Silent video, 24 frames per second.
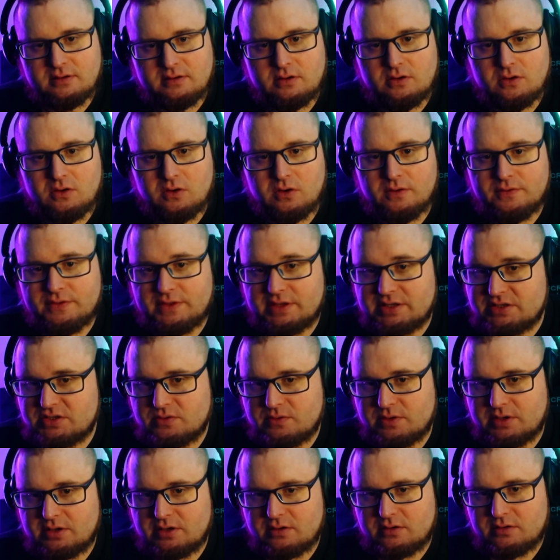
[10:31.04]
on this
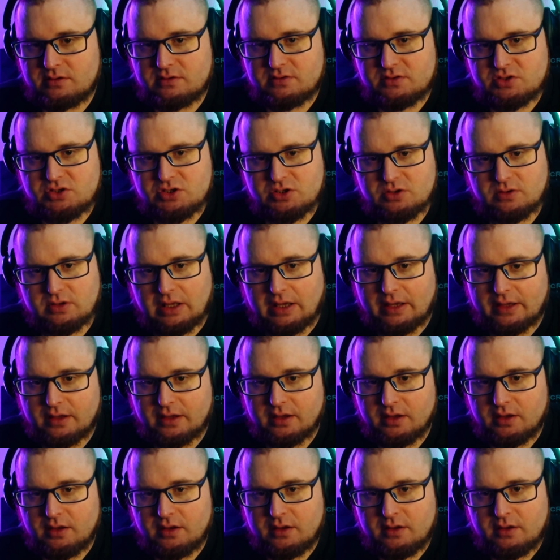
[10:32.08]
one. So like
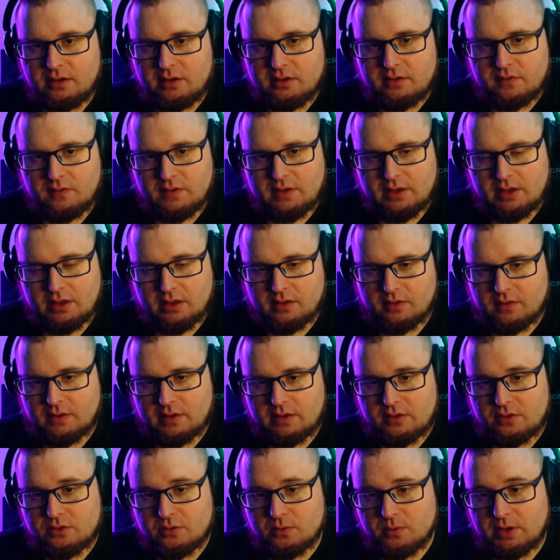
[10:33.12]
the
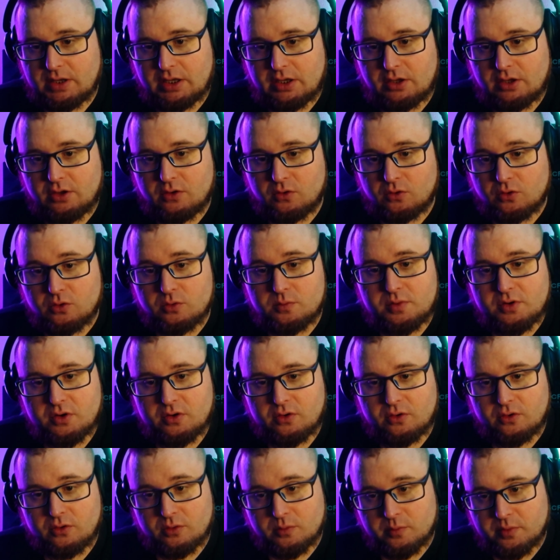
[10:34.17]
3
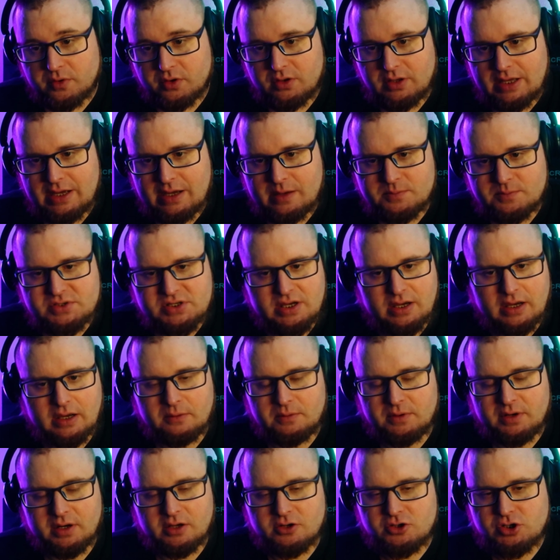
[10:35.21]
Uber labs, I
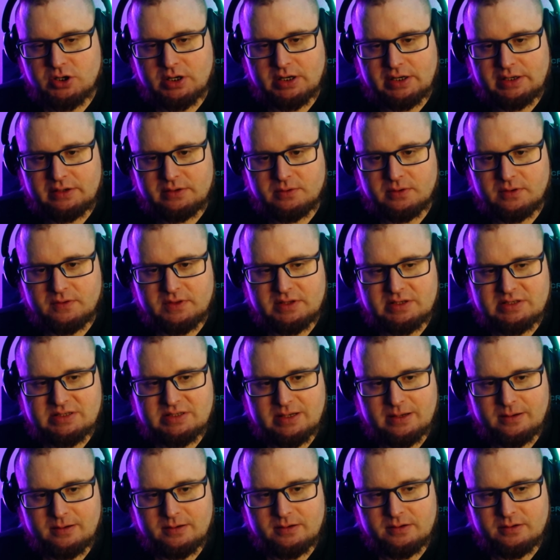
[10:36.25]
would not try to do on this
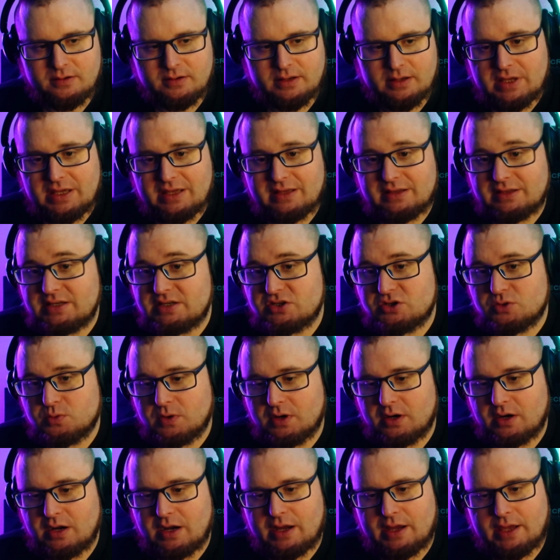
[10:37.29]
character yet, at least
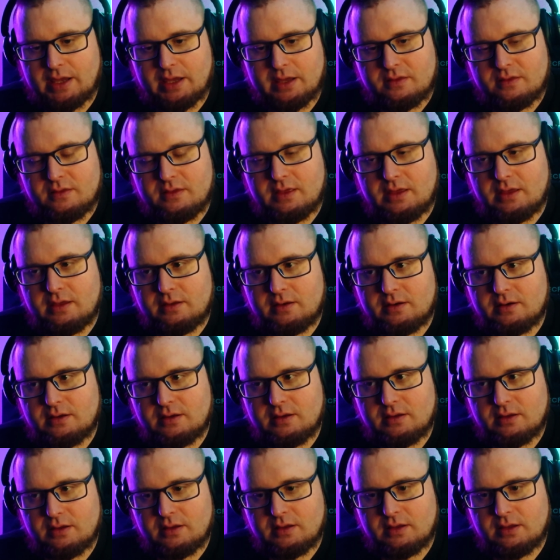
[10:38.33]
where I am. Then
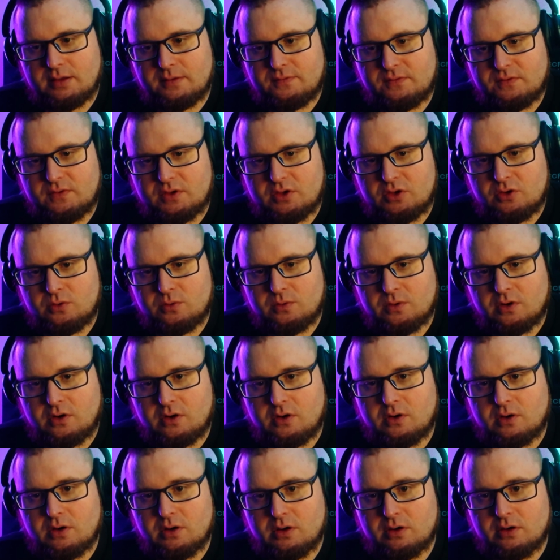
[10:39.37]
if you
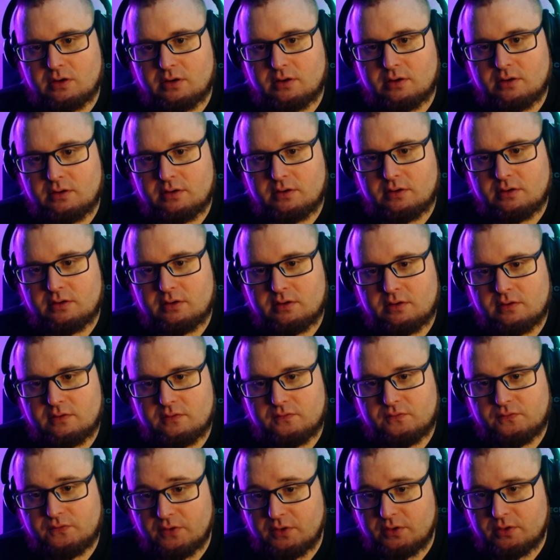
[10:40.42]
are
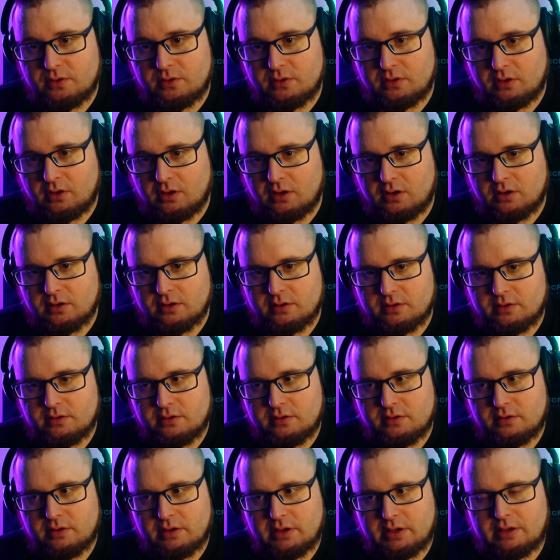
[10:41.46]
further along
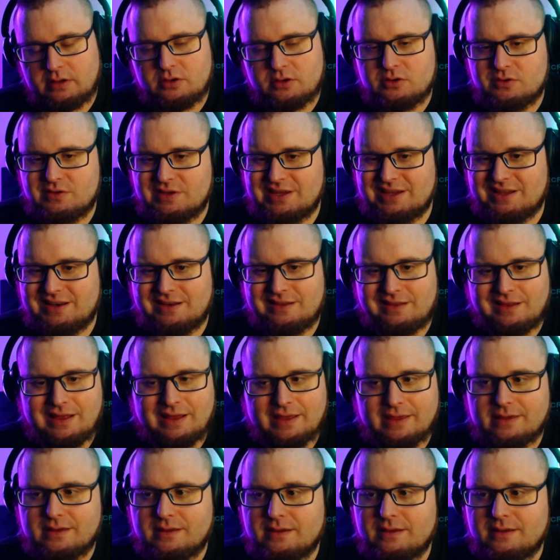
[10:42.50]
and you get like,